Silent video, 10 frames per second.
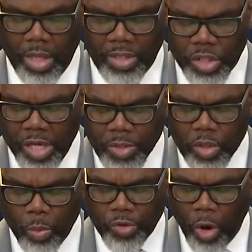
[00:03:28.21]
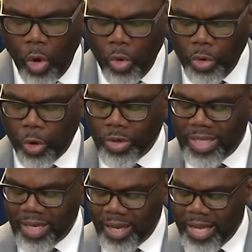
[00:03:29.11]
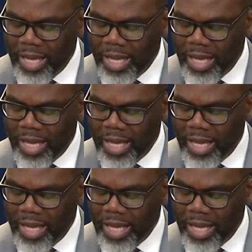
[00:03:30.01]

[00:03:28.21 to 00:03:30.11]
Attempts to withhold or delay